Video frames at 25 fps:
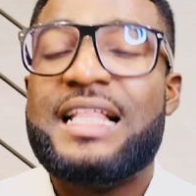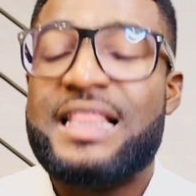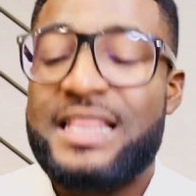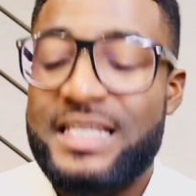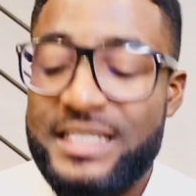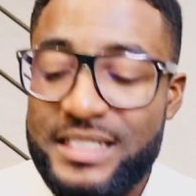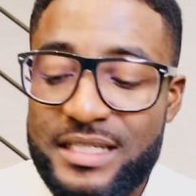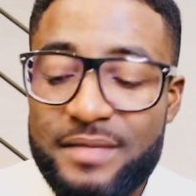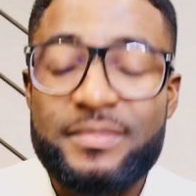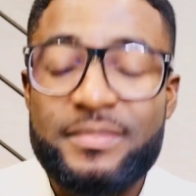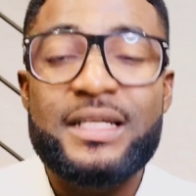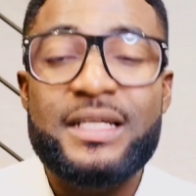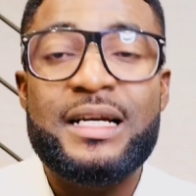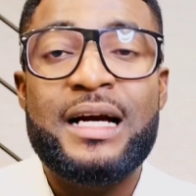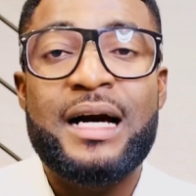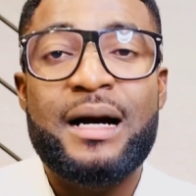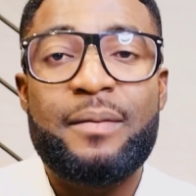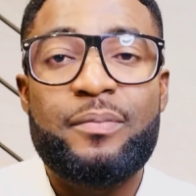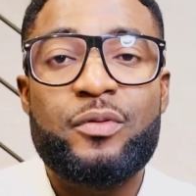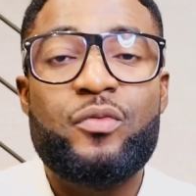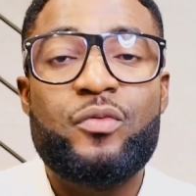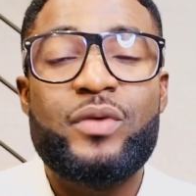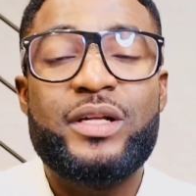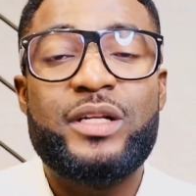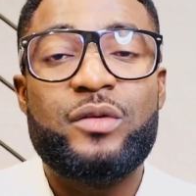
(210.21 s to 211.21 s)
The same thing
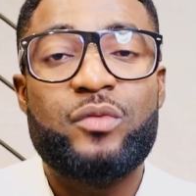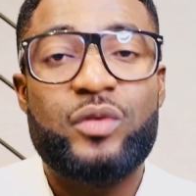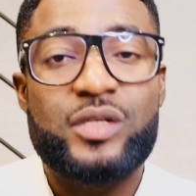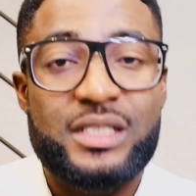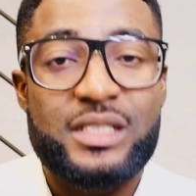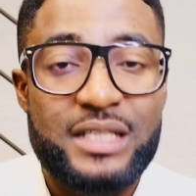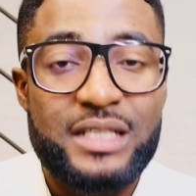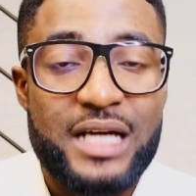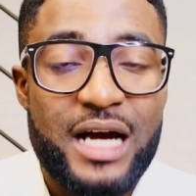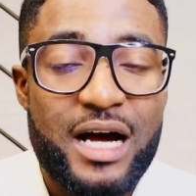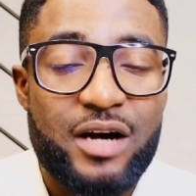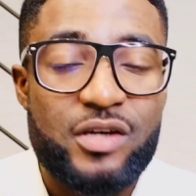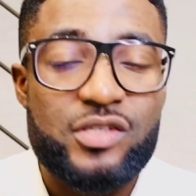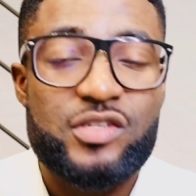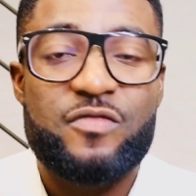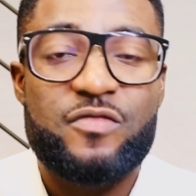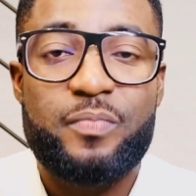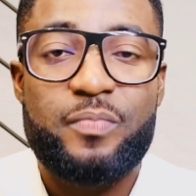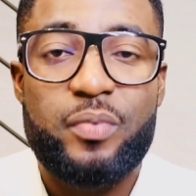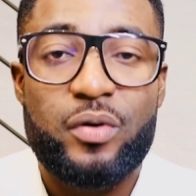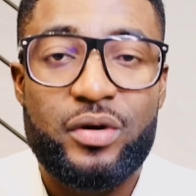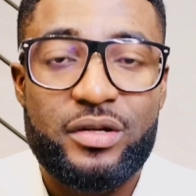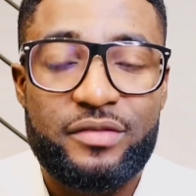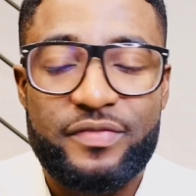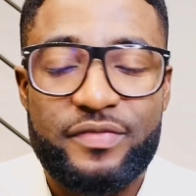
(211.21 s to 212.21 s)
happened when he was in the house
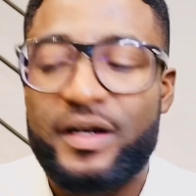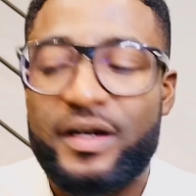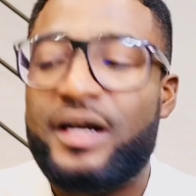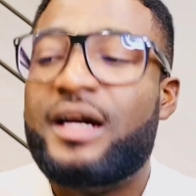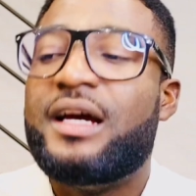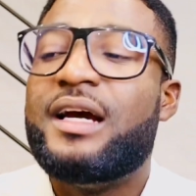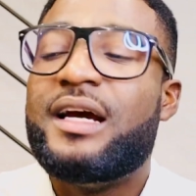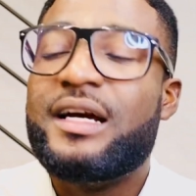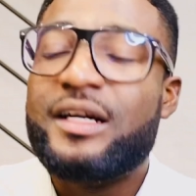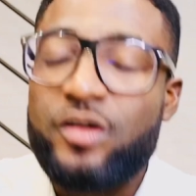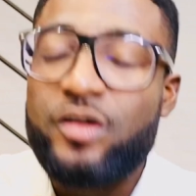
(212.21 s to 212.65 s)
of Potiphar.